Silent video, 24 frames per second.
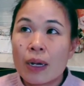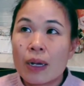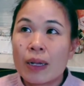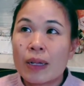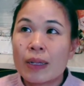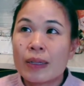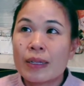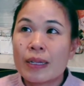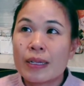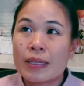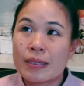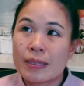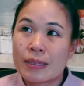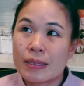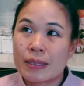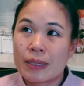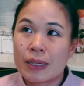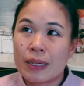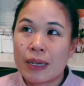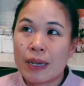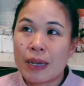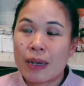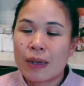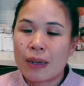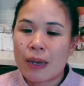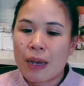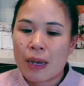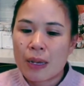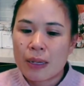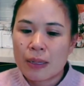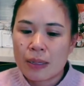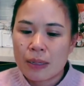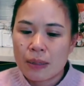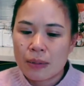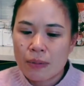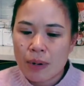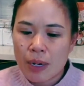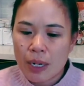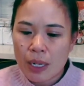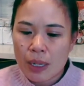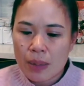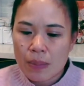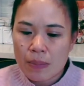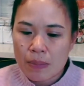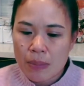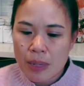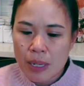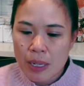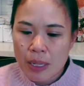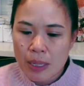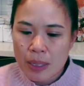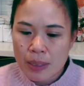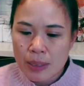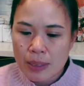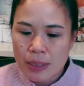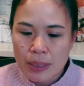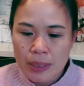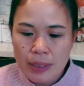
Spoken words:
let's see, I highly recommend